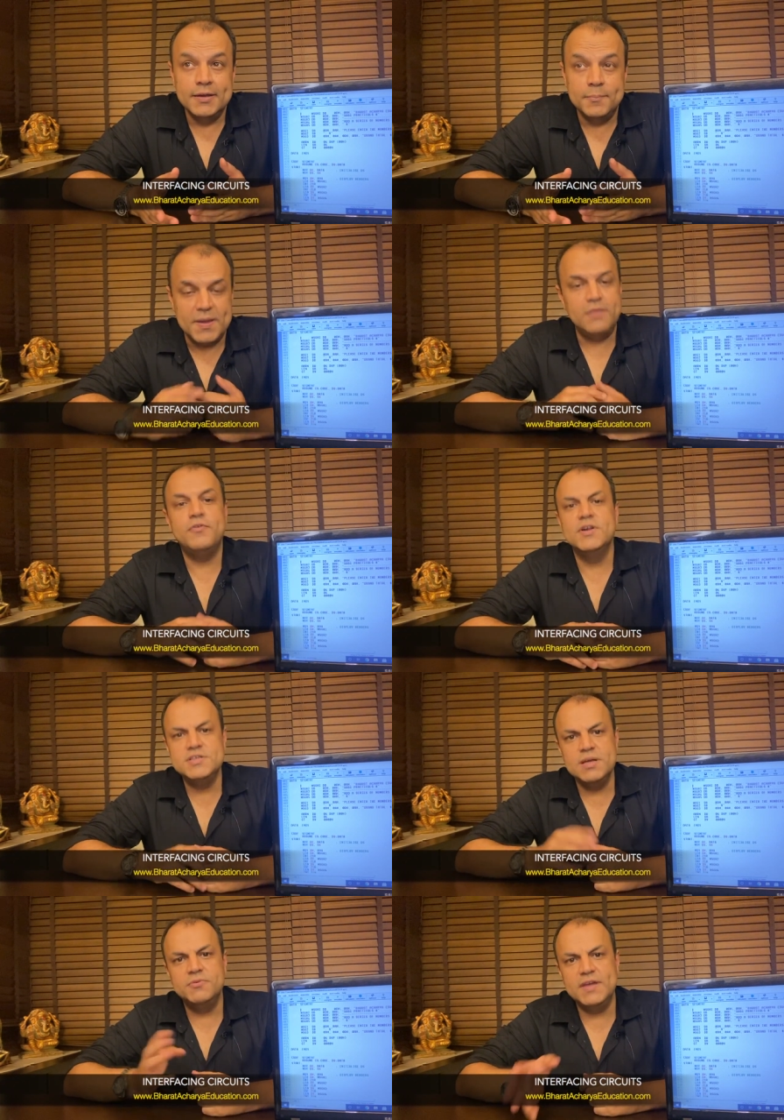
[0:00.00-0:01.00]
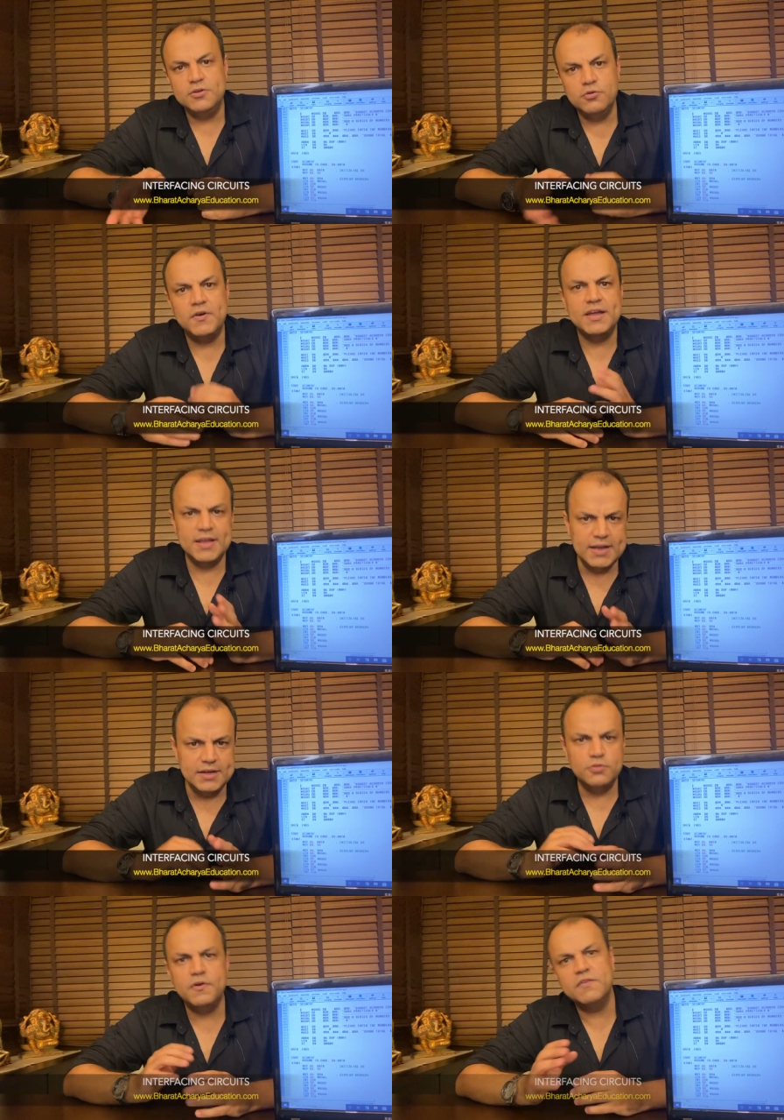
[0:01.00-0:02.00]
Peripheral chips,
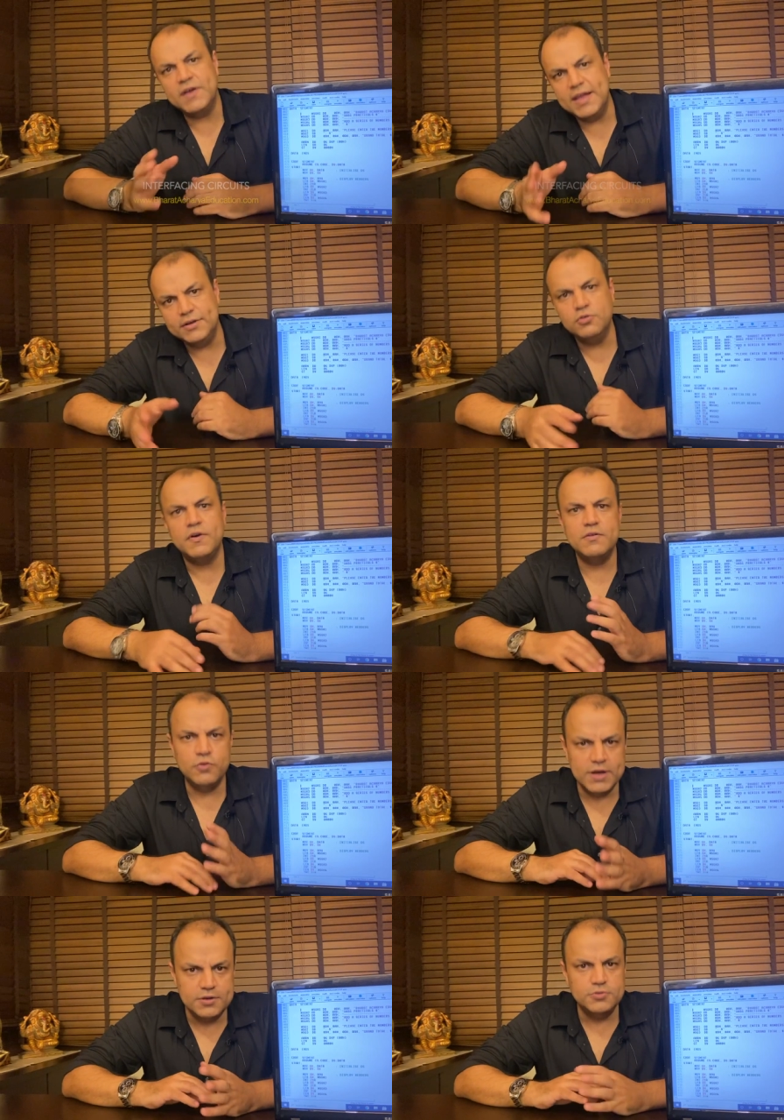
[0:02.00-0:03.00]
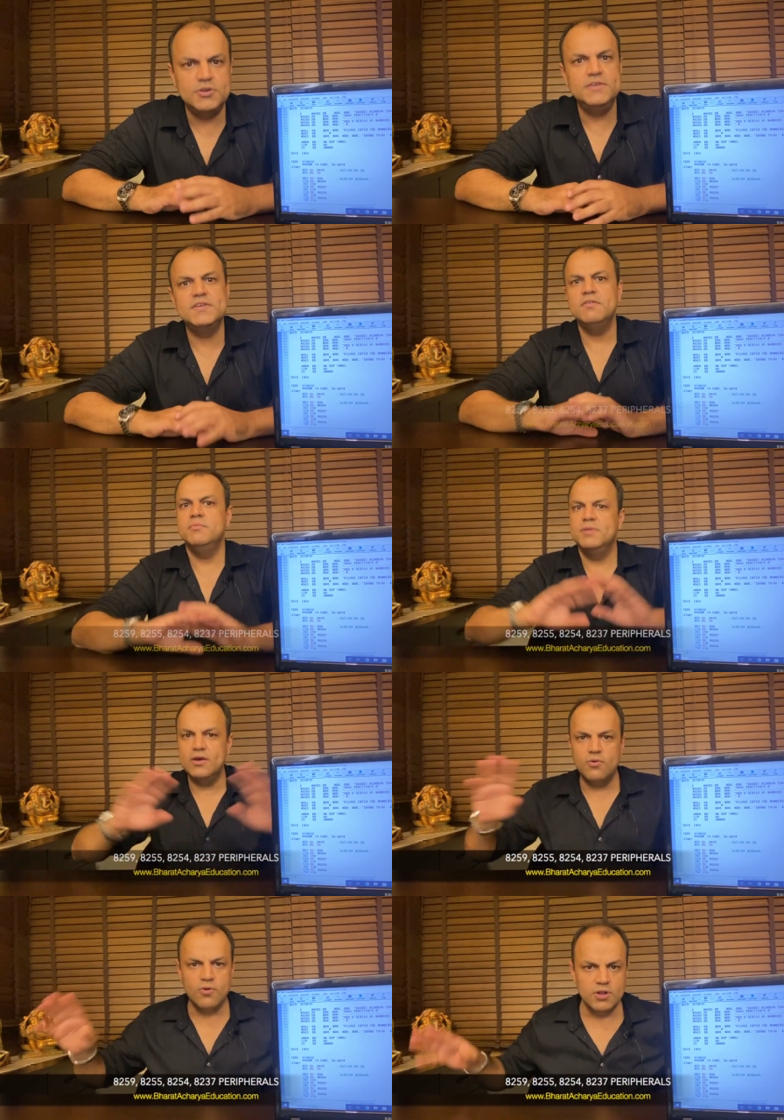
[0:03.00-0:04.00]
8259, 8255, 8254, 8237,
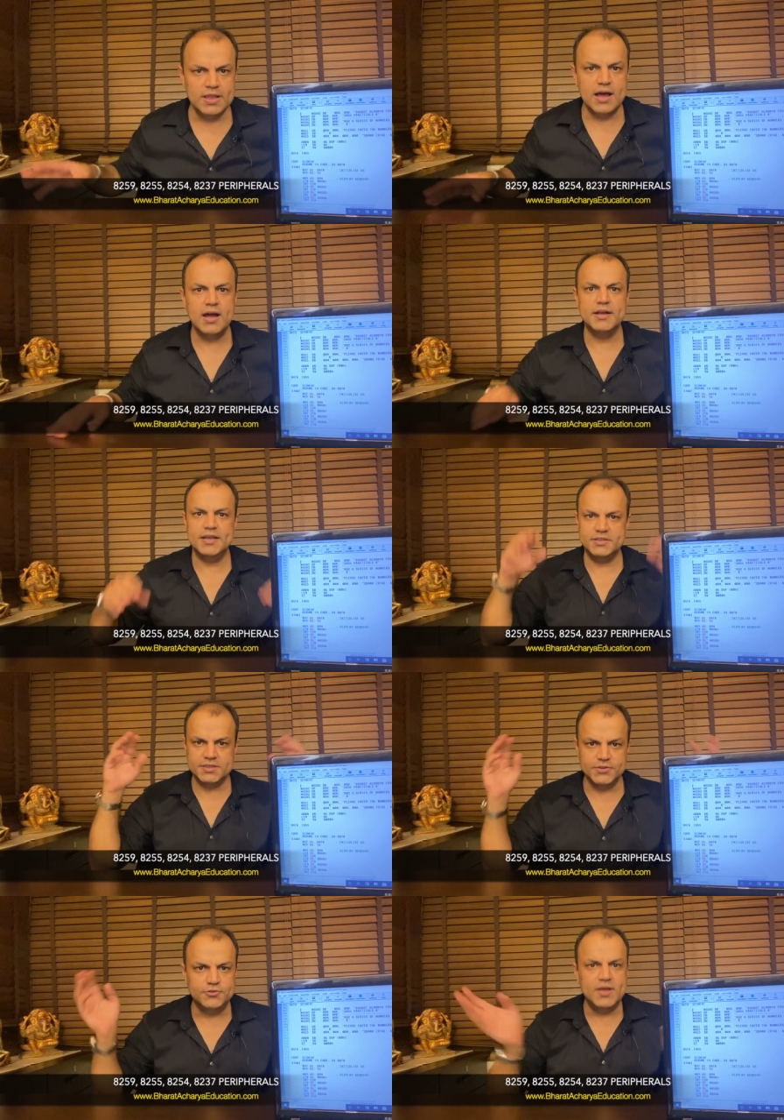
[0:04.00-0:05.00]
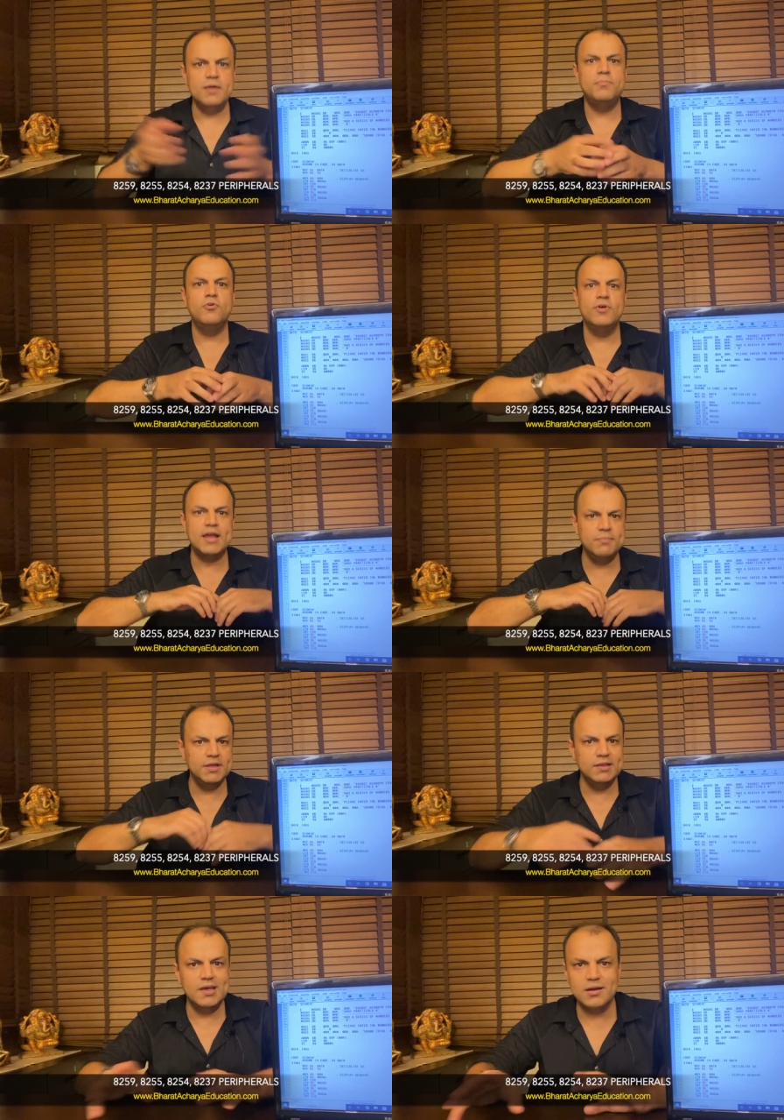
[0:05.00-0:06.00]
their architectures, their
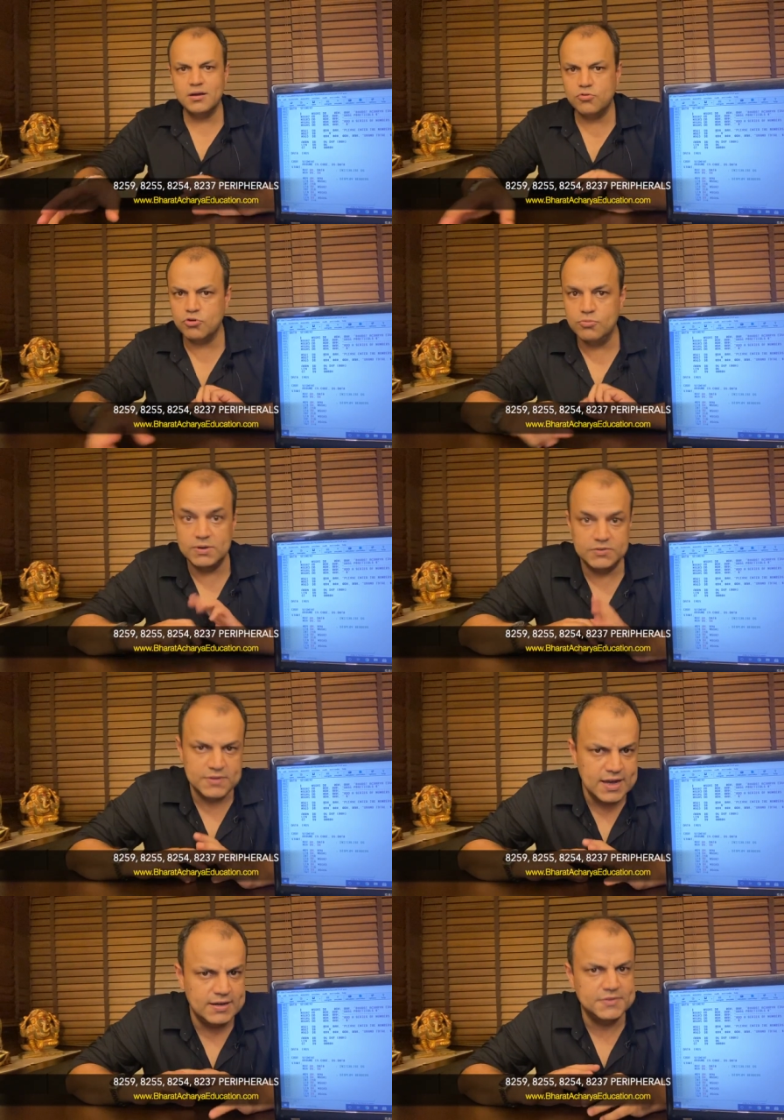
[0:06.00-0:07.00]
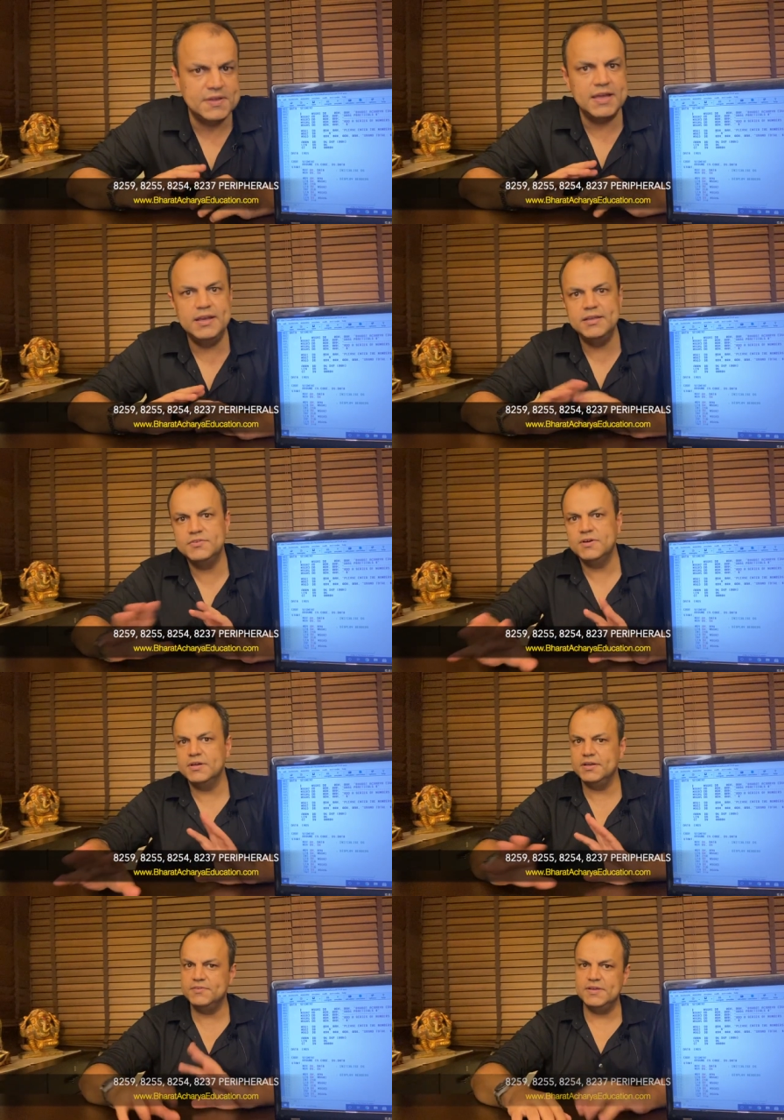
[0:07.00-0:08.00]
programming, their control words, their designing,
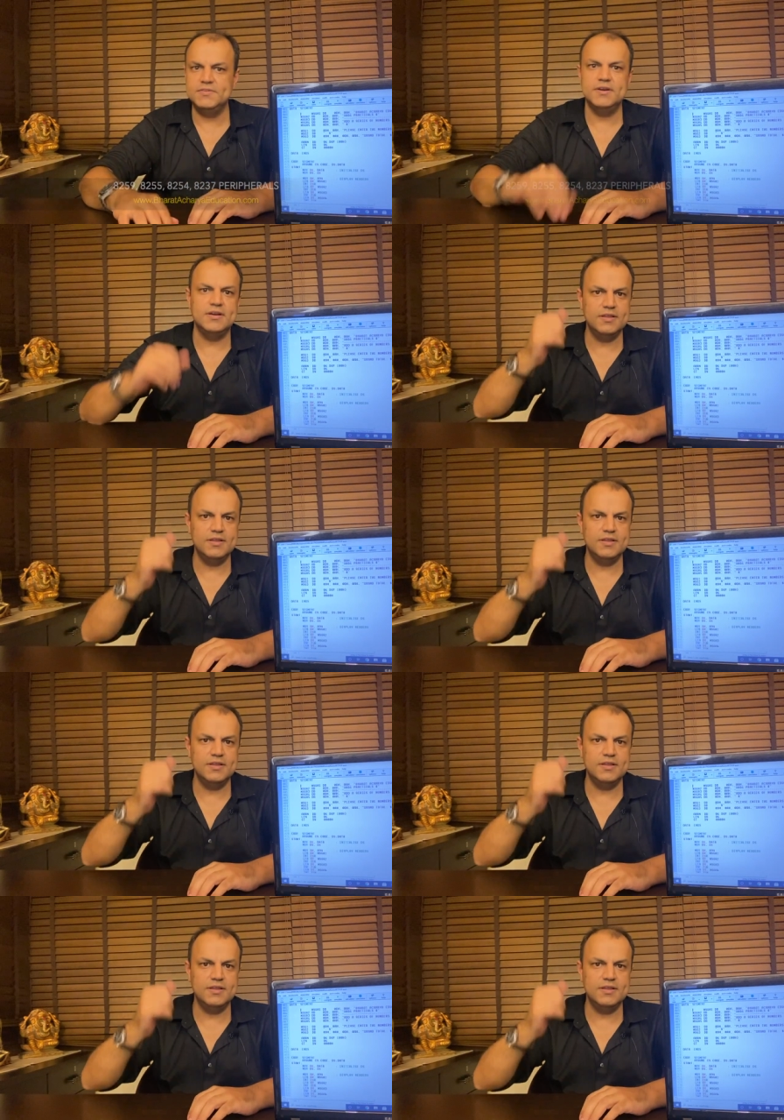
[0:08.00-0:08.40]
circuits, etc.